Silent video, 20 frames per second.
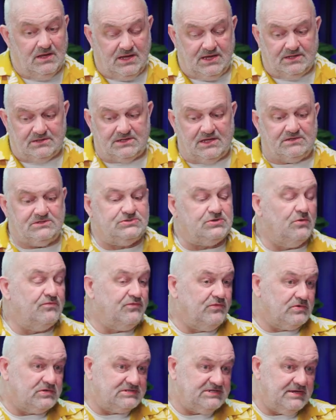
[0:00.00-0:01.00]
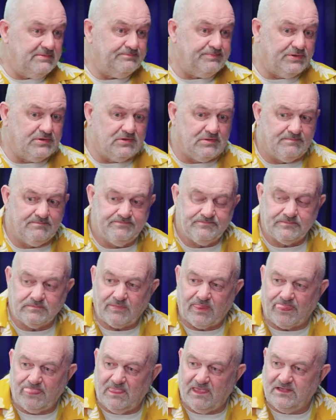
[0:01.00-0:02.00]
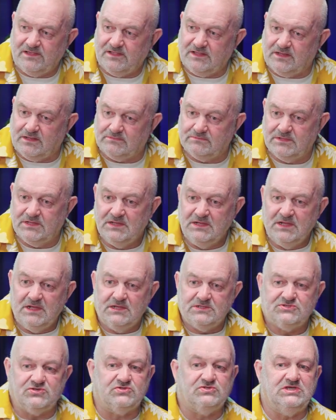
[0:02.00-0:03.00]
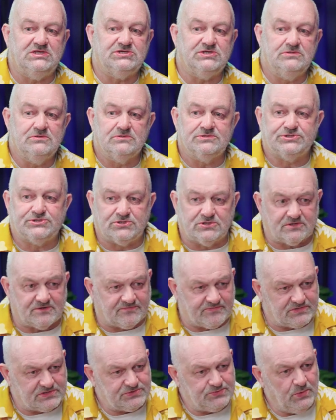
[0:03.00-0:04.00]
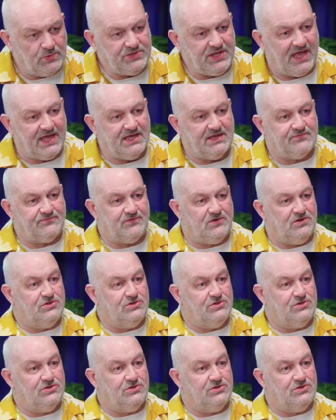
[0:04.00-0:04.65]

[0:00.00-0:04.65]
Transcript: And so, for example, traditional servers would have